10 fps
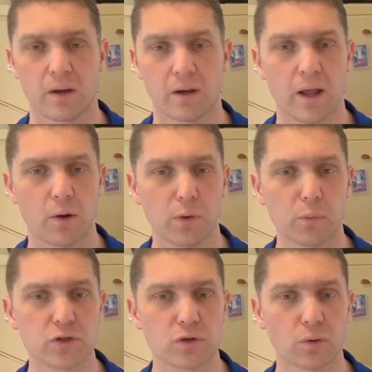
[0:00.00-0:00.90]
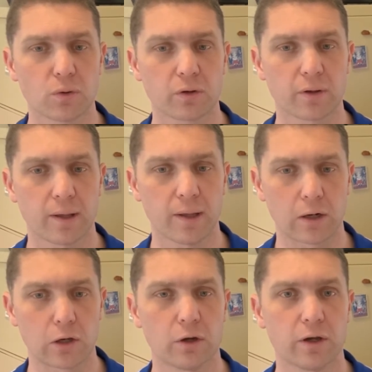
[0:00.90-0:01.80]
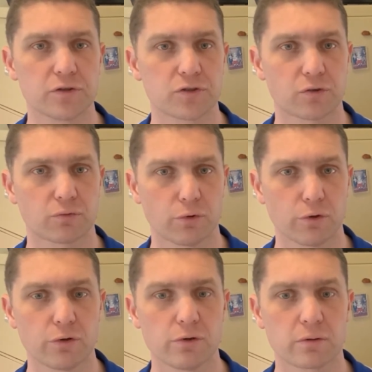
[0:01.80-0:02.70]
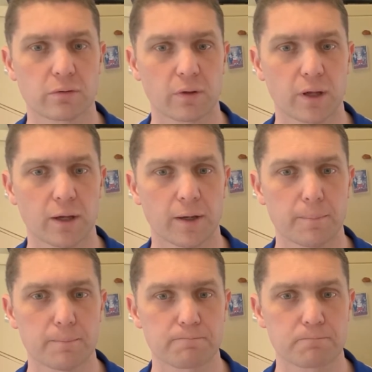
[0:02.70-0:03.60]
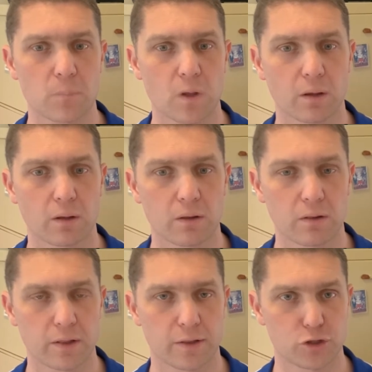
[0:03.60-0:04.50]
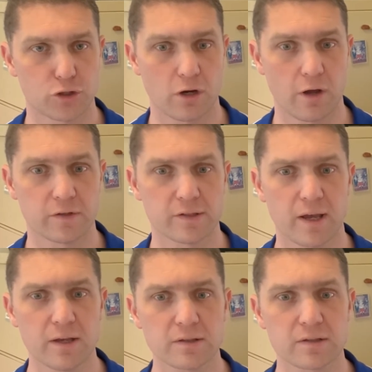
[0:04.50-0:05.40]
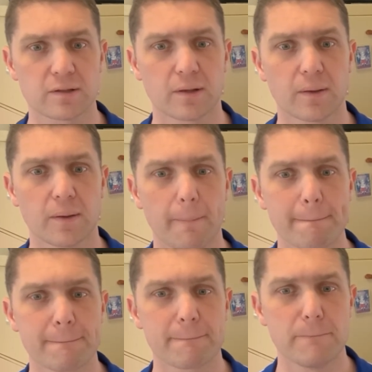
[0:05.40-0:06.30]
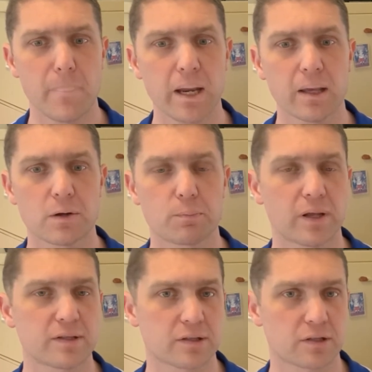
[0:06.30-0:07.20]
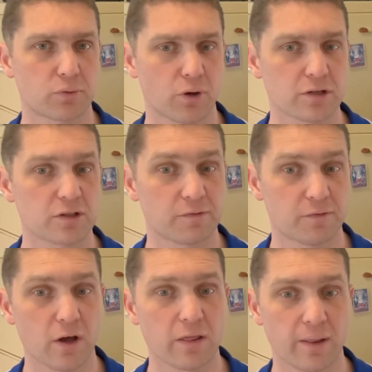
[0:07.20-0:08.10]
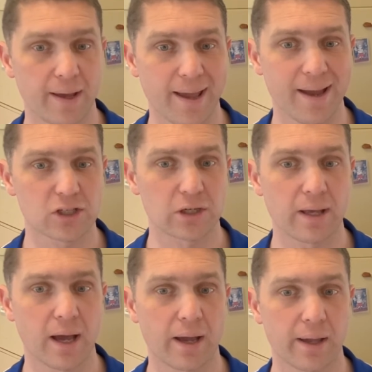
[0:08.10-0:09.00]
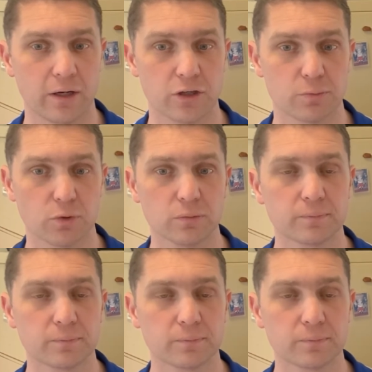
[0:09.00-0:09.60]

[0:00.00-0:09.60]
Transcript: Now, when we talk our clients through the turnover tests, many get a pleasant surprise to find that they actually are eligible.